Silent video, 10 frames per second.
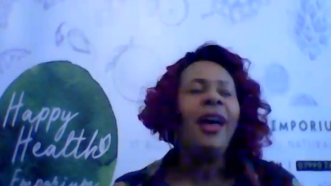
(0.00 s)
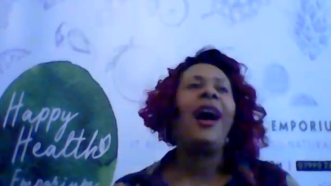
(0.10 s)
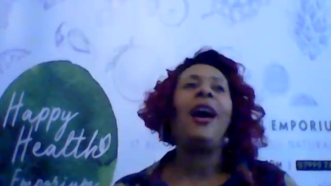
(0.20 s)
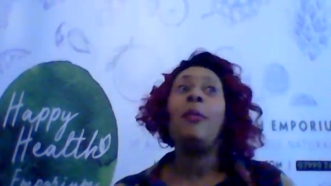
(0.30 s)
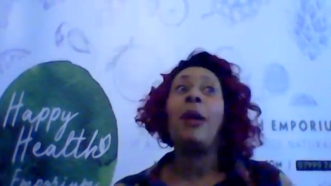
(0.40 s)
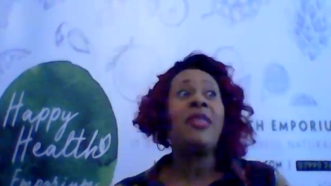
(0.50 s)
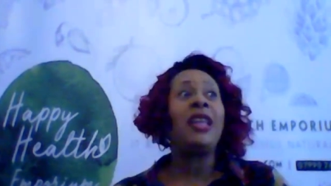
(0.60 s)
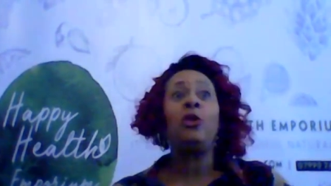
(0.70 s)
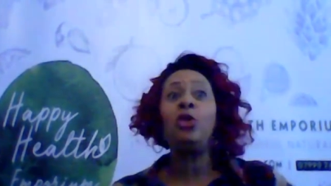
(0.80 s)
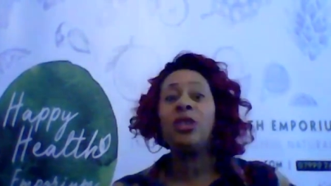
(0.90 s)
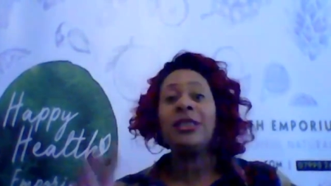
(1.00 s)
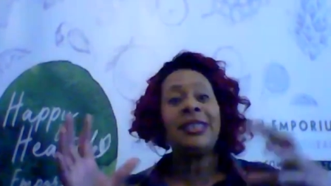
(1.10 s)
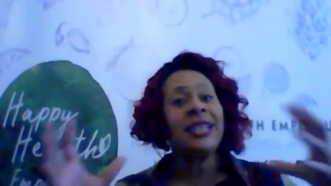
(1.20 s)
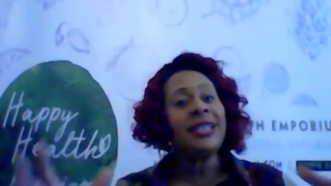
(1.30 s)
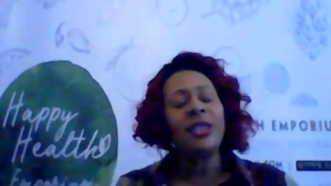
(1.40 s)
And then you just
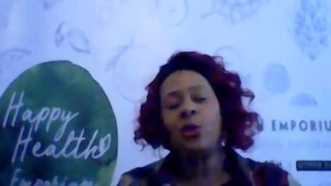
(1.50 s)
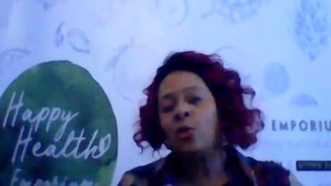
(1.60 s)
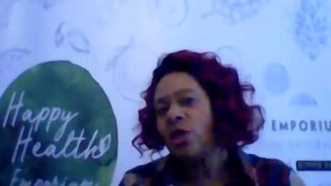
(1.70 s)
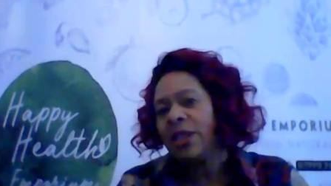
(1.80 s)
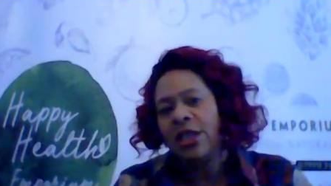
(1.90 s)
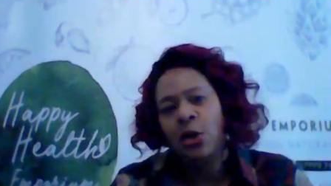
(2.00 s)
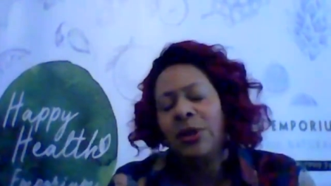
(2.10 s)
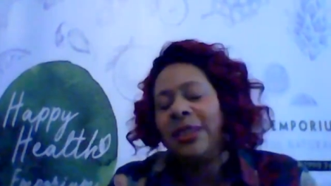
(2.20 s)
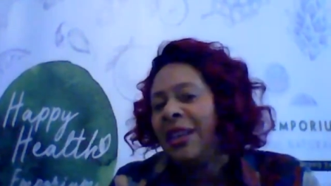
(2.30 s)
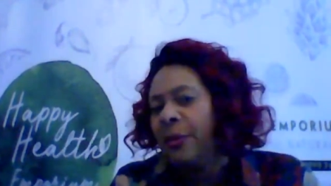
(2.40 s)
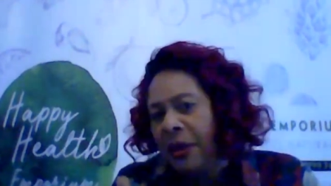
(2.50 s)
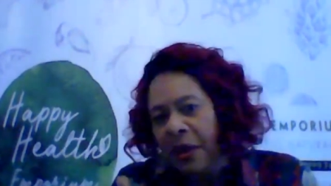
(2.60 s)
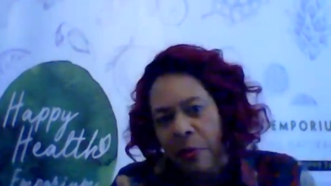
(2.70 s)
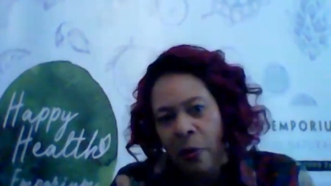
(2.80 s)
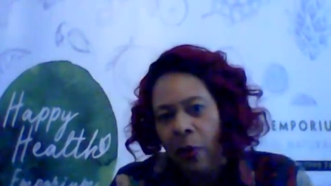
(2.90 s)
see this audience, you see
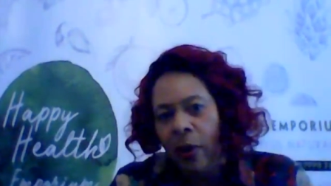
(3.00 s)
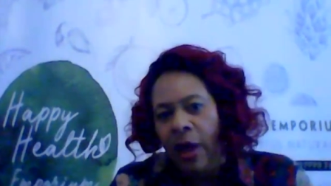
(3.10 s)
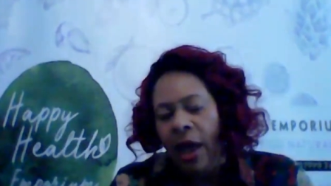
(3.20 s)
people.